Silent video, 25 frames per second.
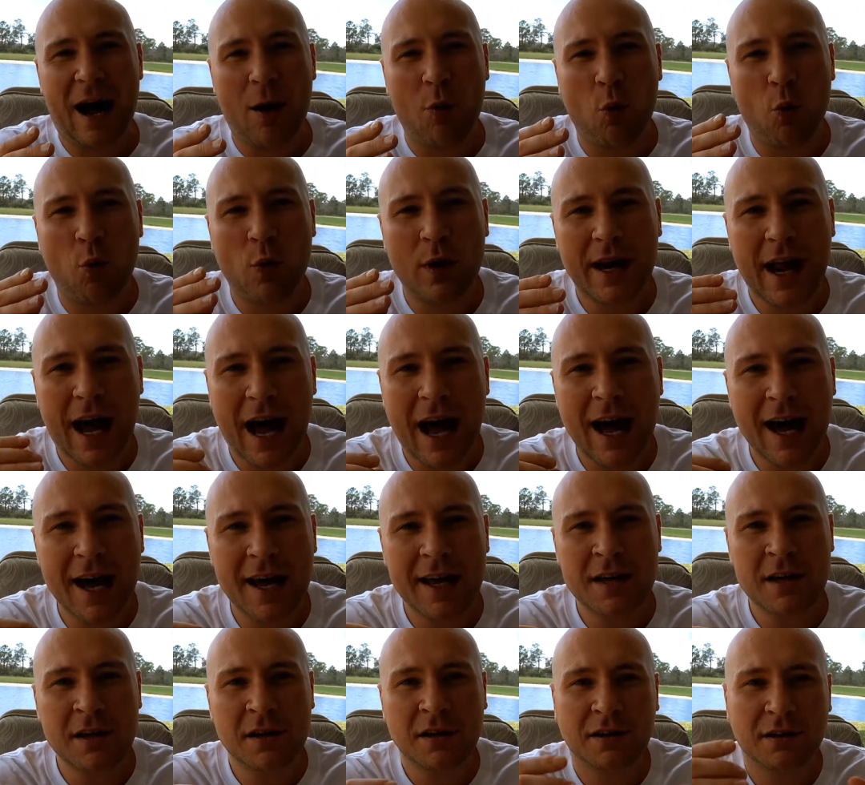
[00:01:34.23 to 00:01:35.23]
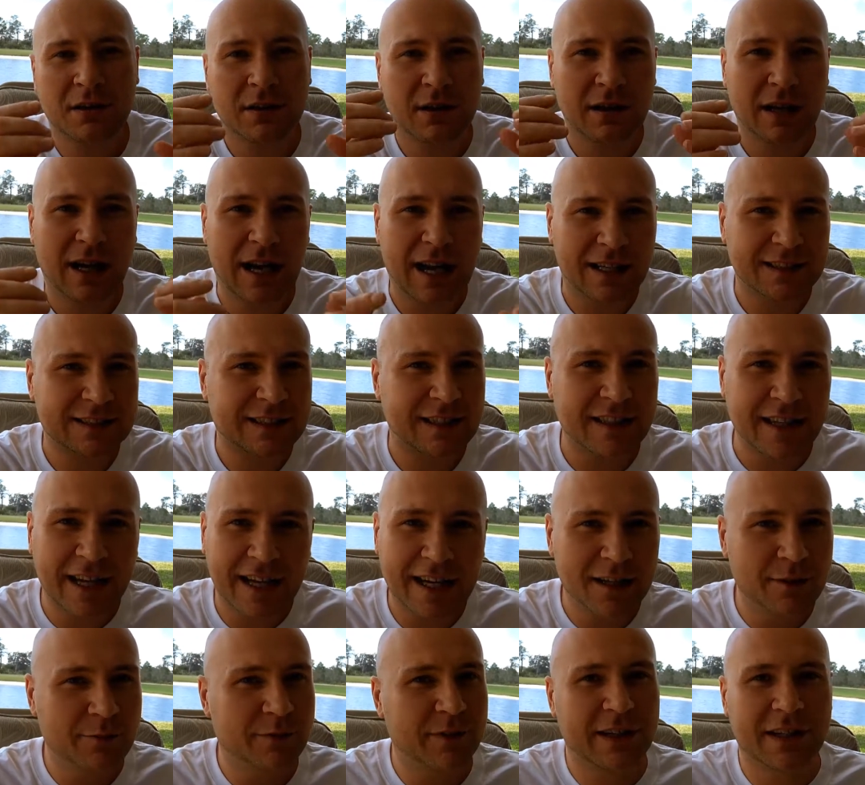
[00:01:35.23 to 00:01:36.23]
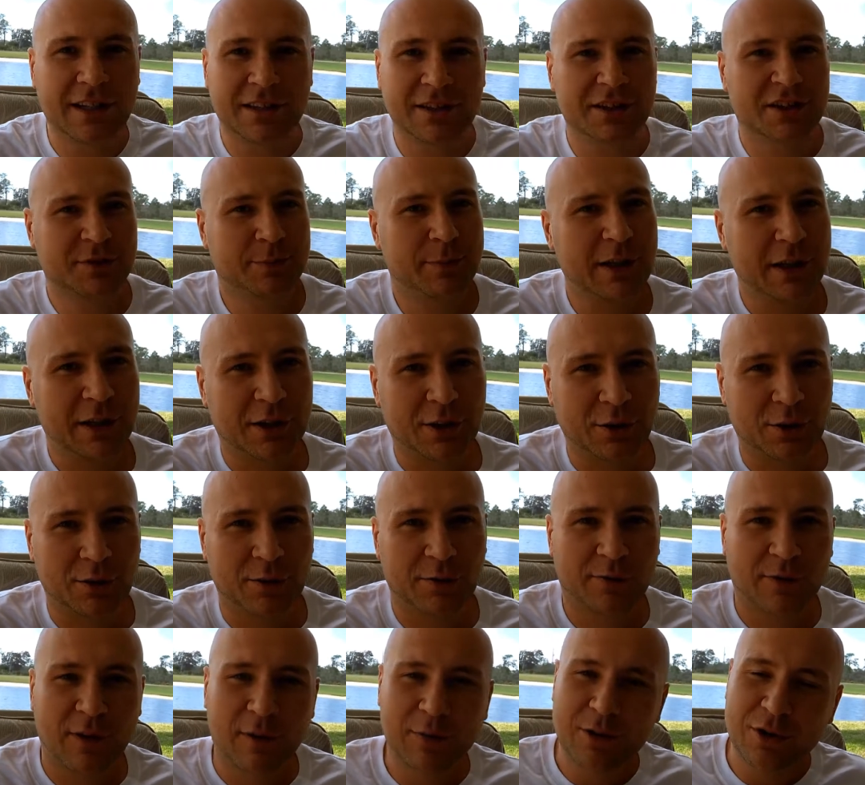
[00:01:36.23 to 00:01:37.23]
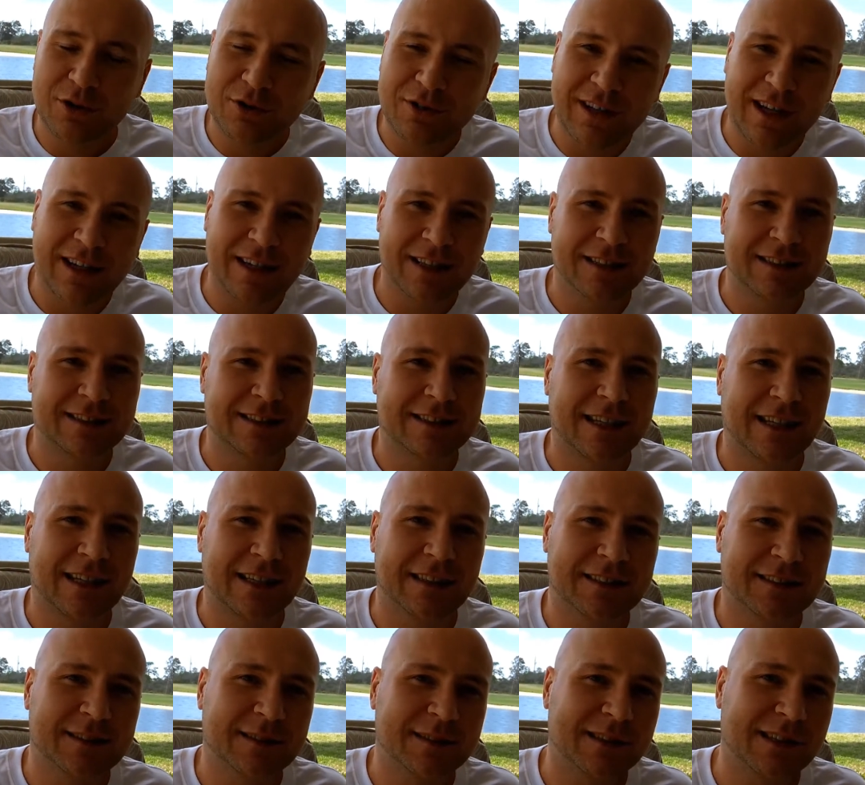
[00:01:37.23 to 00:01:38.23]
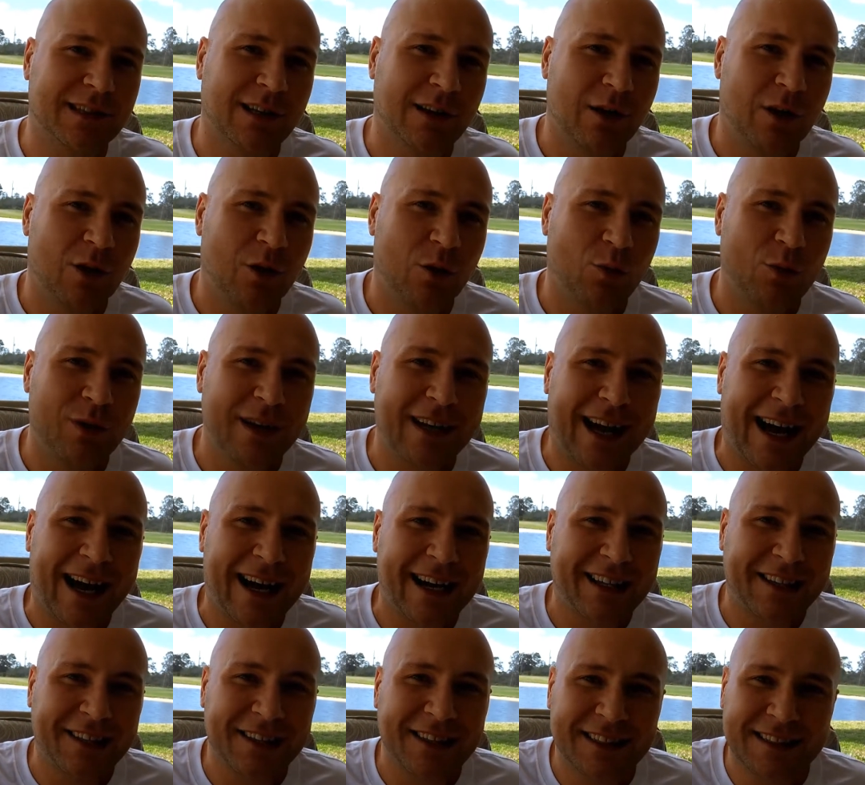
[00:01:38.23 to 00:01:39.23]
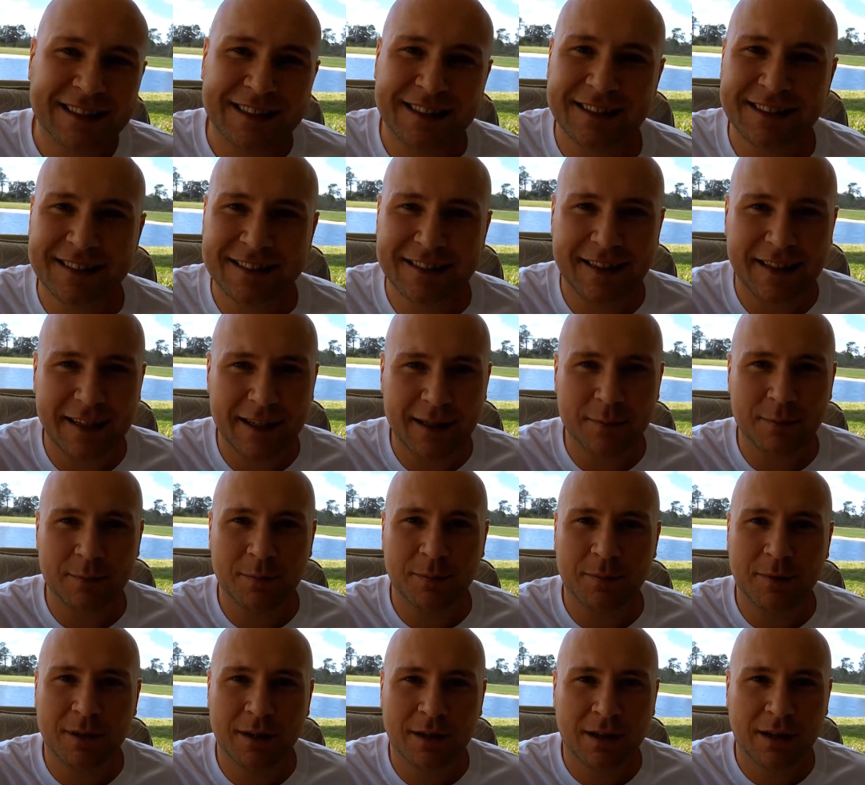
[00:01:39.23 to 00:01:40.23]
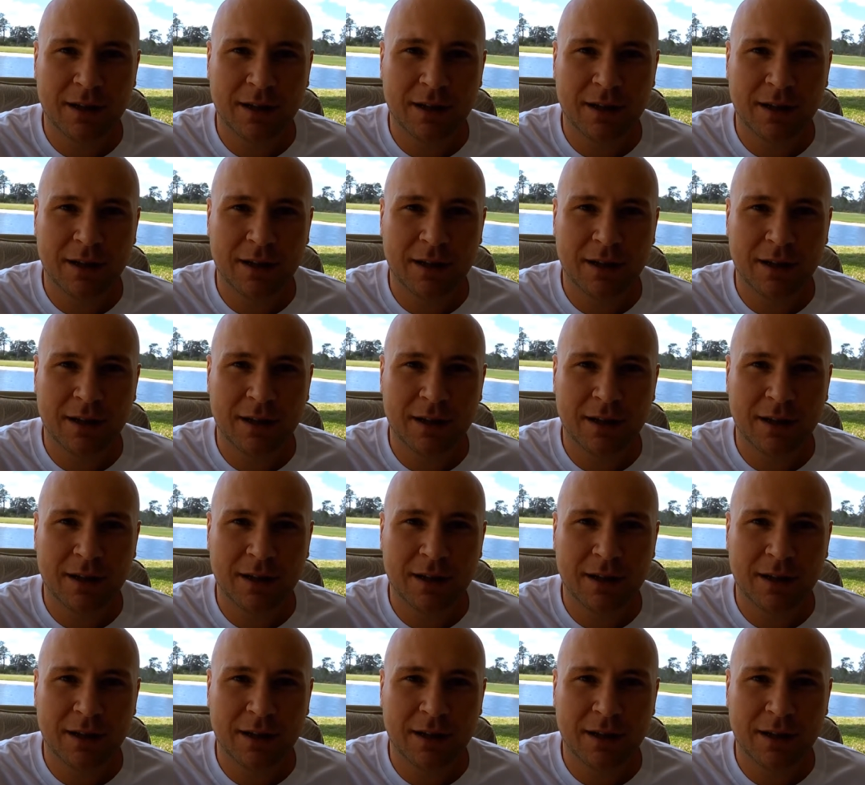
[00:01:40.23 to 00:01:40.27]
When I, as a native English speaker from the United States, when I listen to them